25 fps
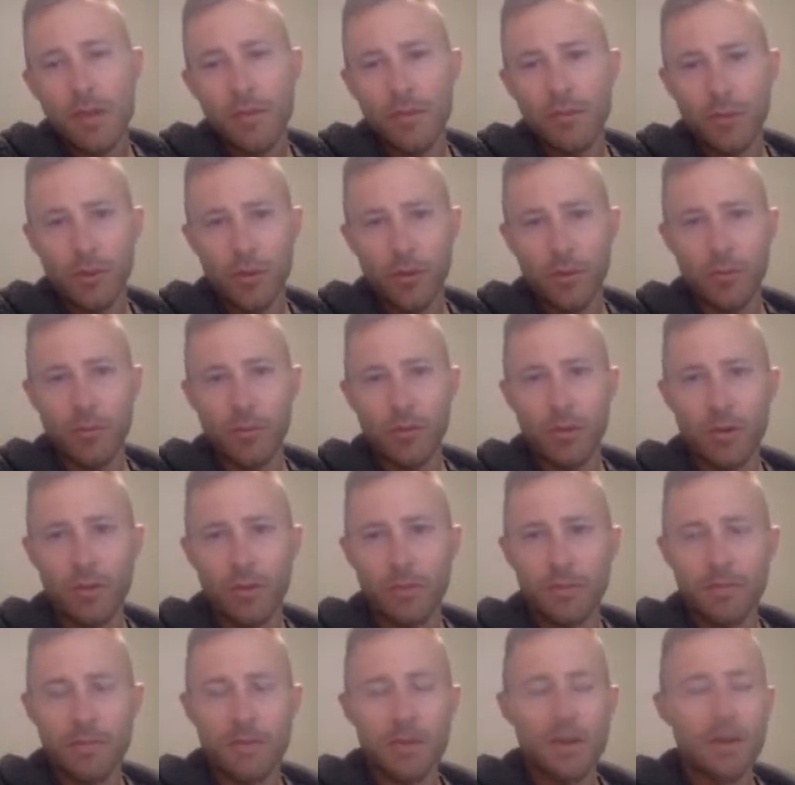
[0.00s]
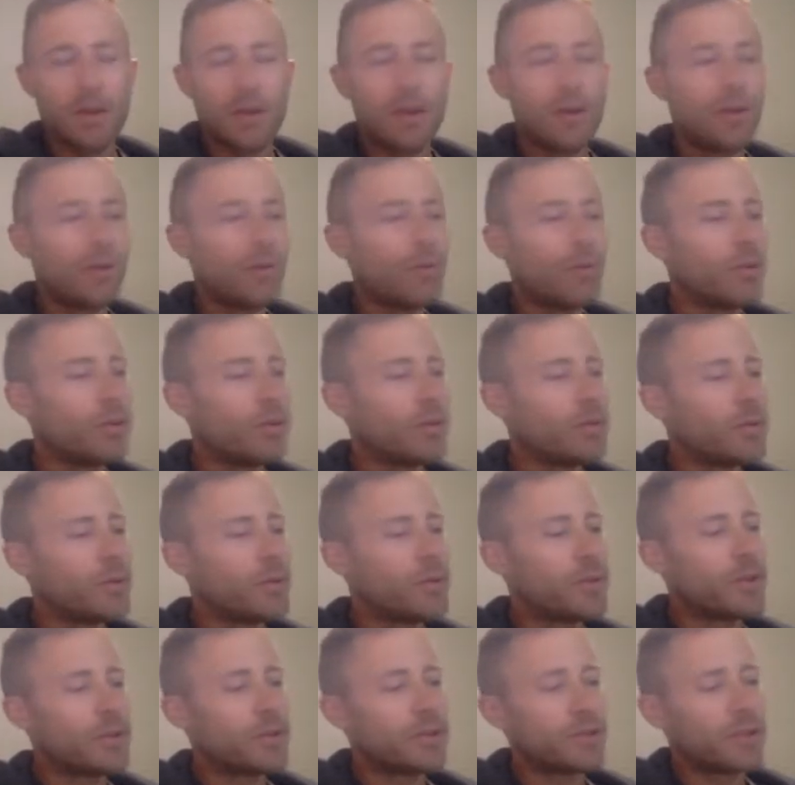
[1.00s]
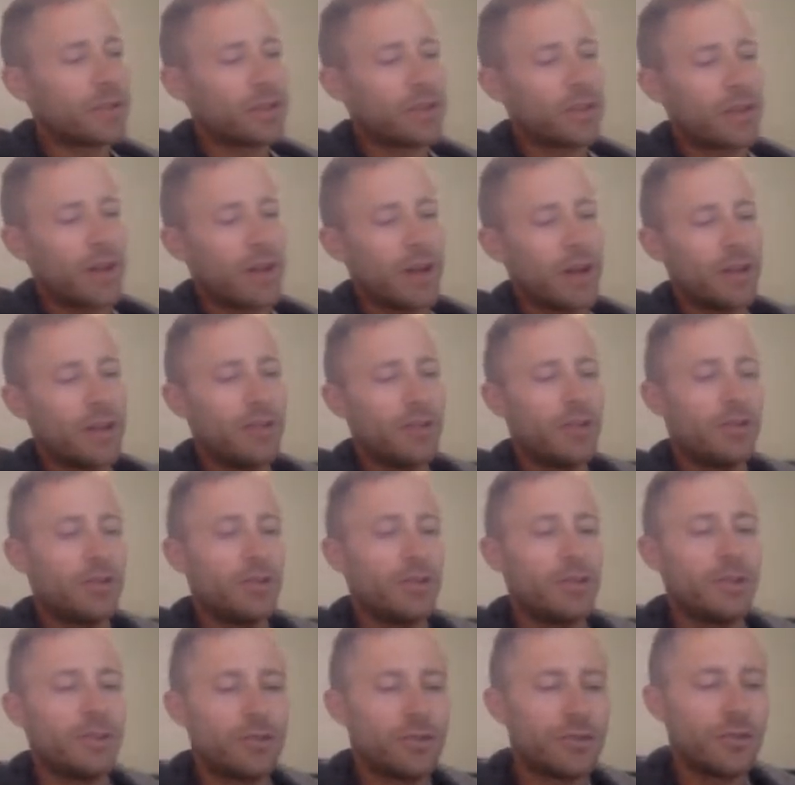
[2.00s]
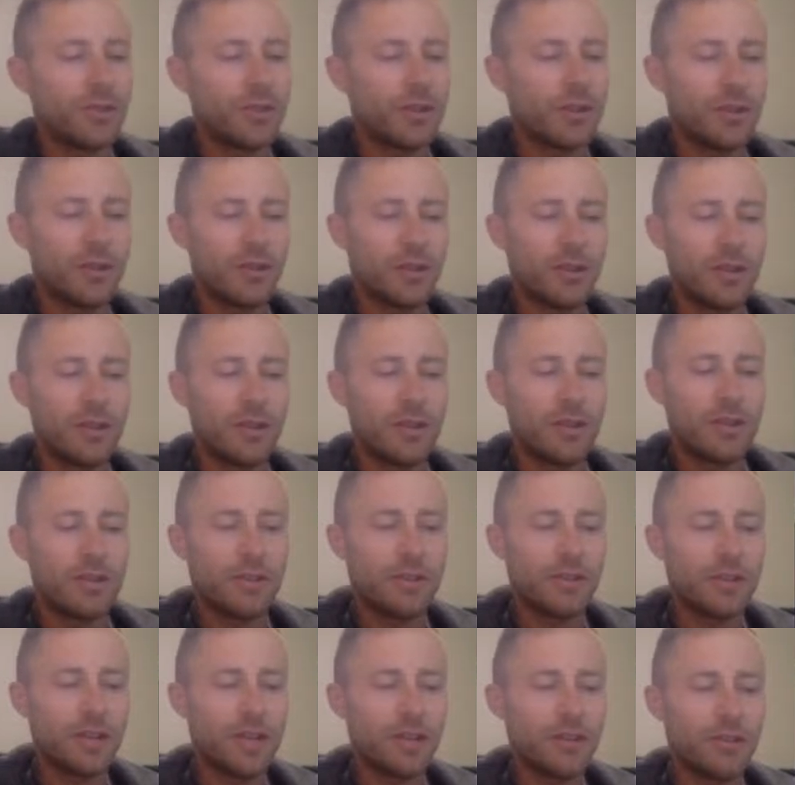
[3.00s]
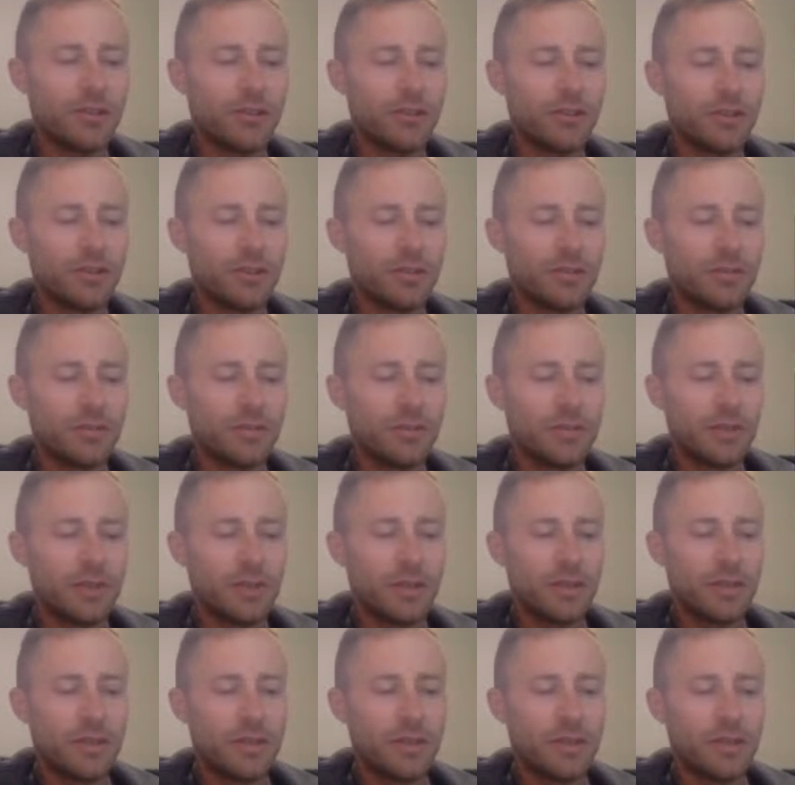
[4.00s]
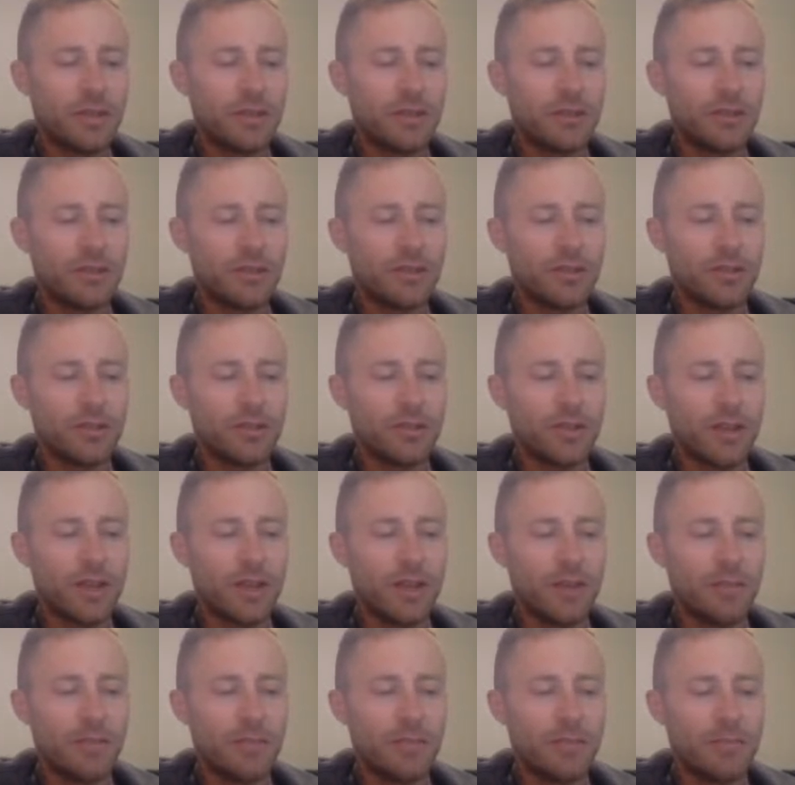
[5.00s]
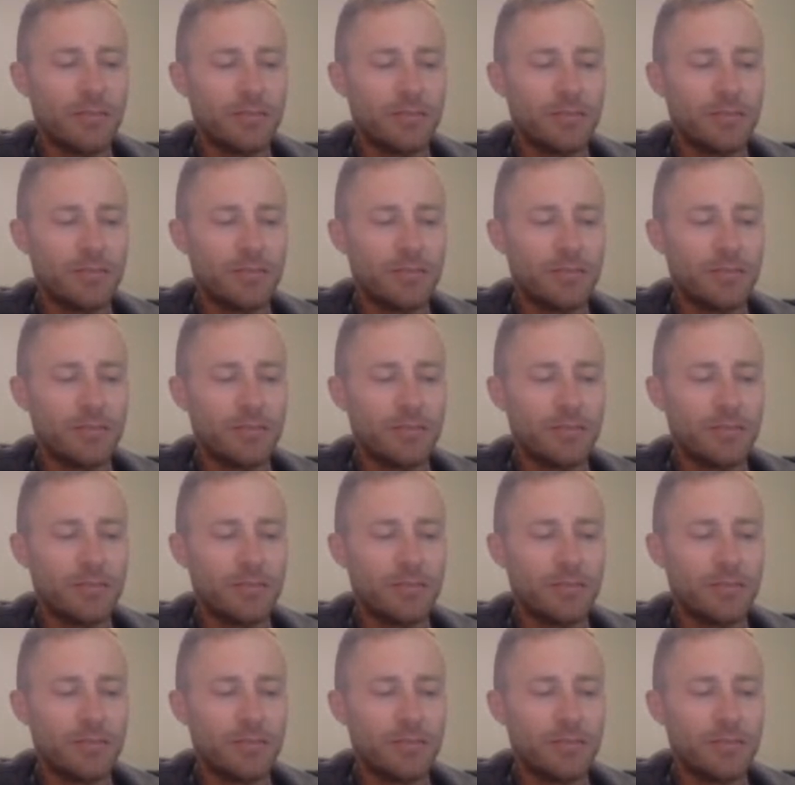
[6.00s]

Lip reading: Furthermore, one of the things I taught you is that the tension is the same